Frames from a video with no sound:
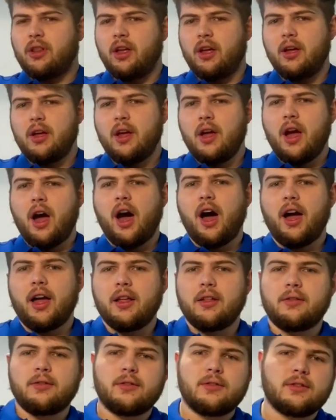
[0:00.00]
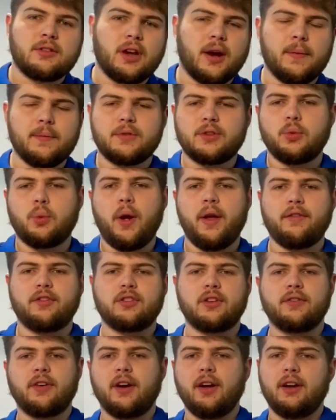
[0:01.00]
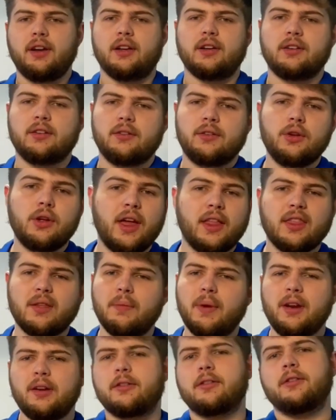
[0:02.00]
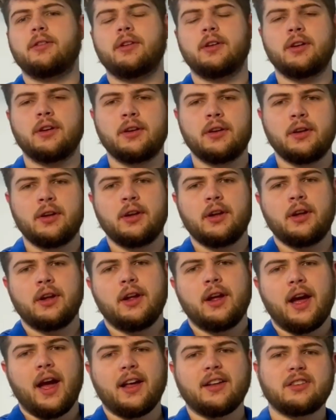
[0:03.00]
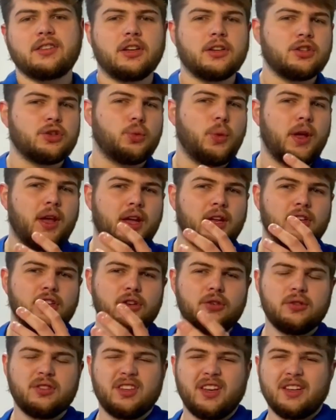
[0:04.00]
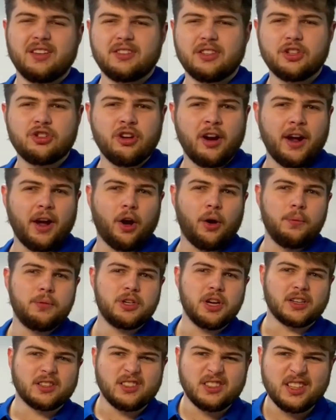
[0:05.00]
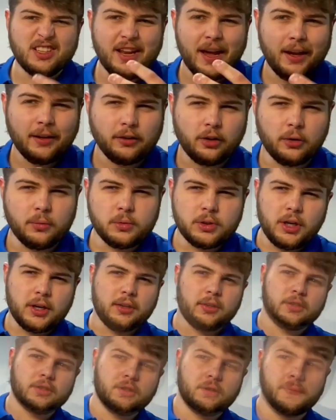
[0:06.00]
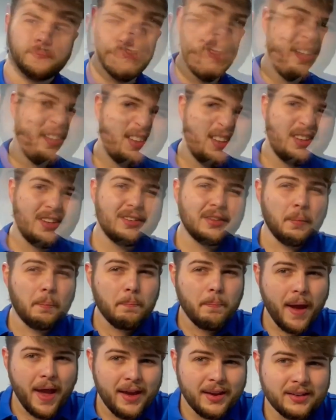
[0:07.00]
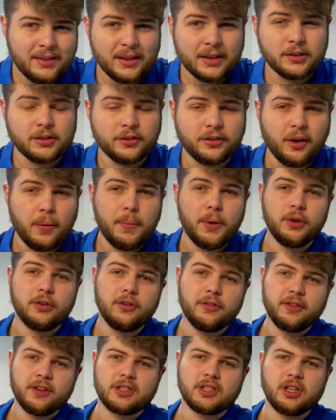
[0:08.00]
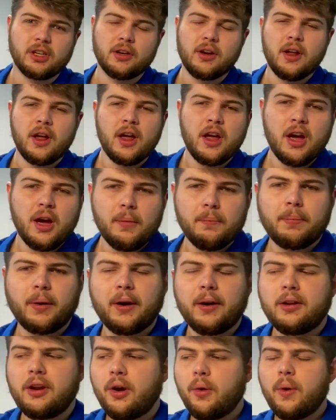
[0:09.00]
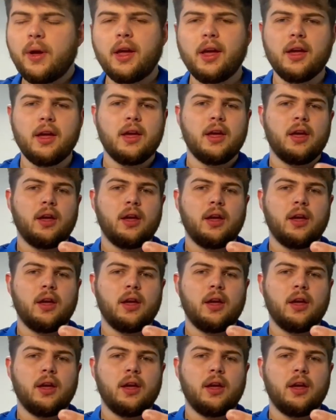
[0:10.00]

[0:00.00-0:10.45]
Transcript: the height times the width divided. You get the middle. As such, we can use this to track objects, to detect objects. This is the basics of computer vision. By knowing